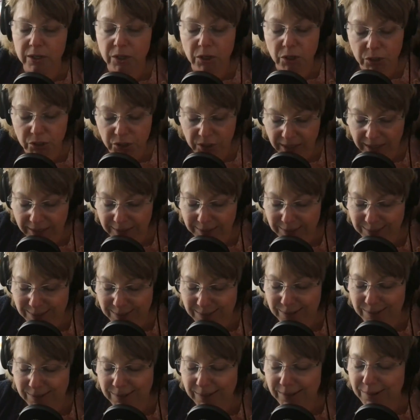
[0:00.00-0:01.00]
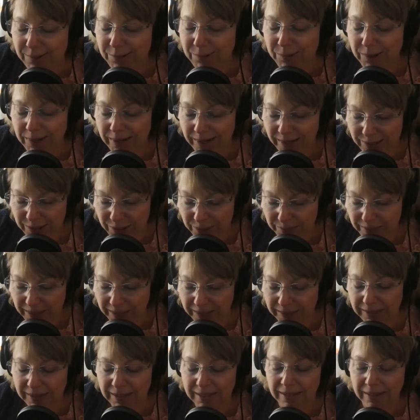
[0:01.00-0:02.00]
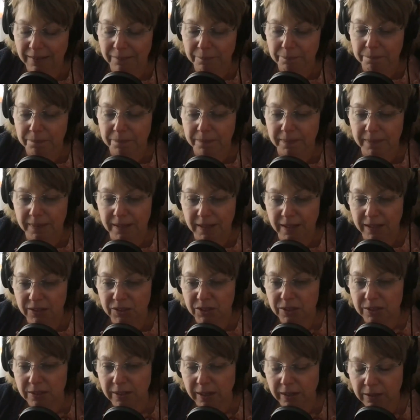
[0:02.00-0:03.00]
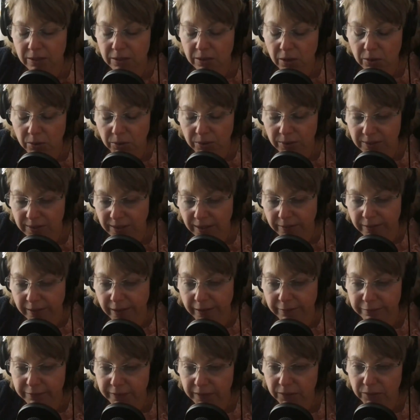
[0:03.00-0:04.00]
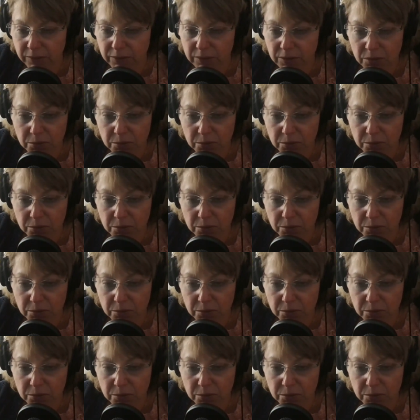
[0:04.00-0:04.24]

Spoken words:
your chest, one on your belly, and just kind of notice how that feels.